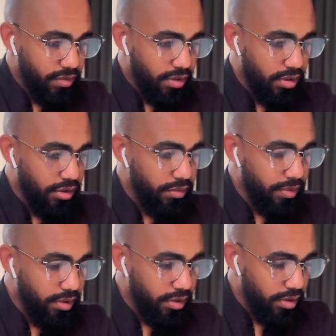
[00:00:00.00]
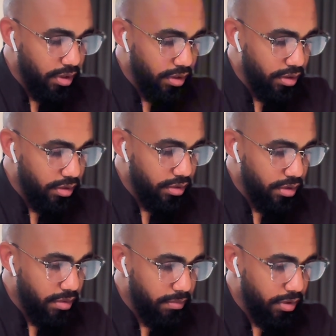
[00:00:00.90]
kind of go in and
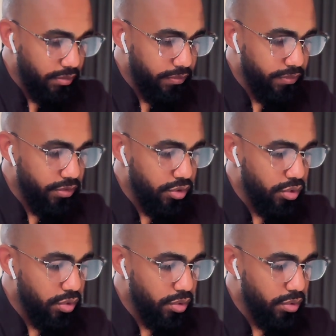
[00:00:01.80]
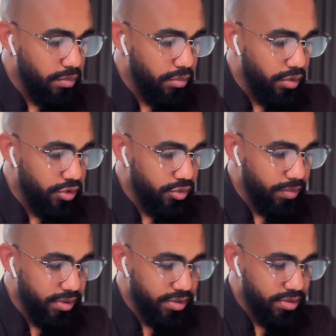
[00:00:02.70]
make a few more
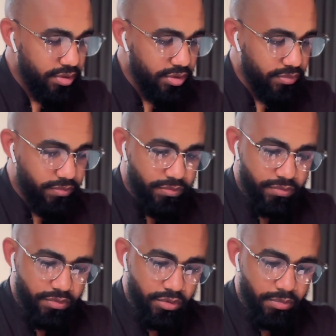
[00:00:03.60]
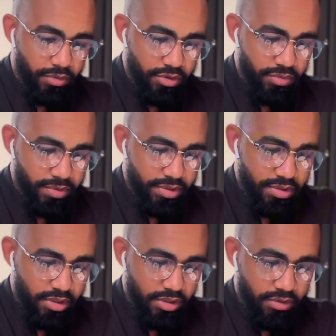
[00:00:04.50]
tweaks, just a few more tweaks.
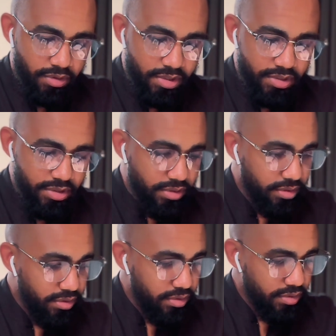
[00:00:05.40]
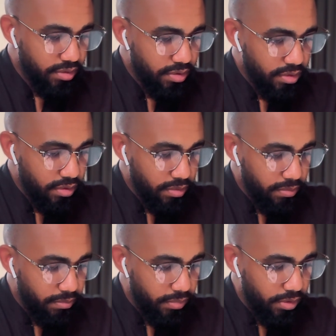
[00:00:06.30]
Nothing crazy,
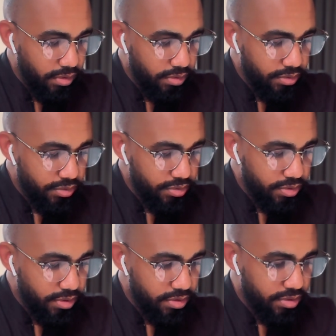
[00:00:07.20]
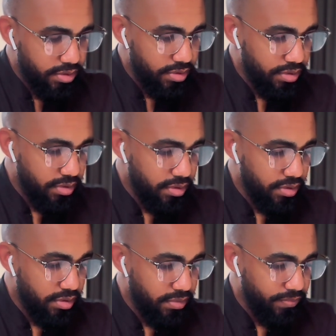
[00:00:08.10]
but just
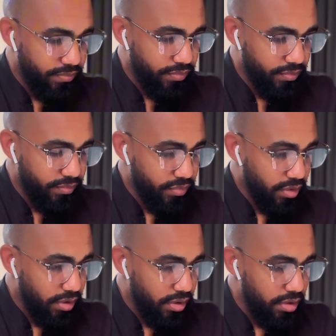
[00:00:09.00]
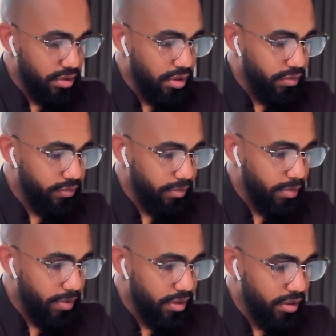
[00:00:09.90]
enough. Like
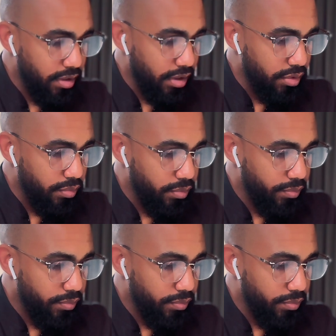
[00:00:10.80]
maybe I need like a